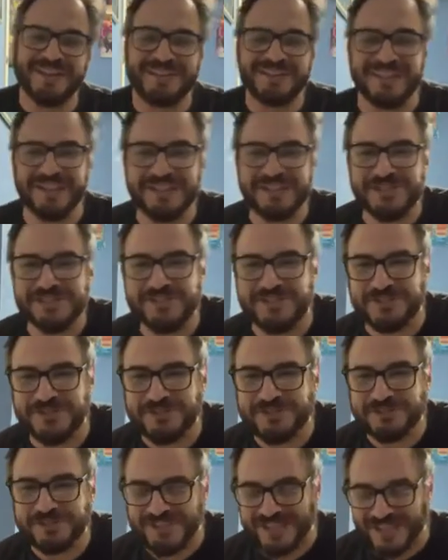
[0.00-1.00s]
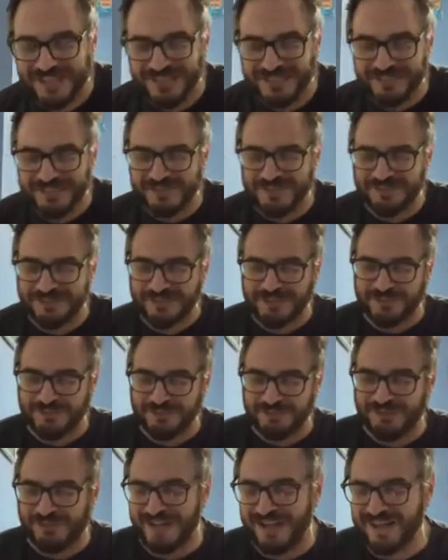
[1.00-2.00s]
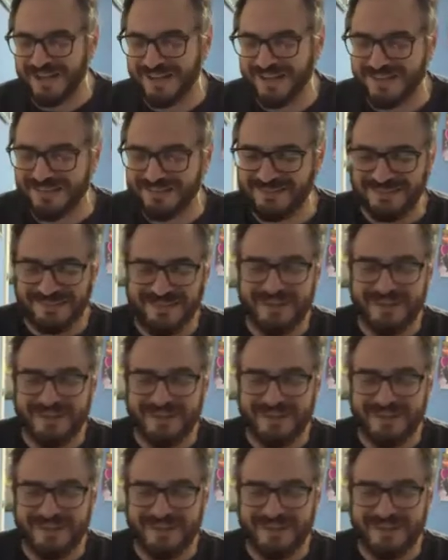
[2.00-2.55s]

Thank you, Juice. Thank you, Mr. Gonzalez.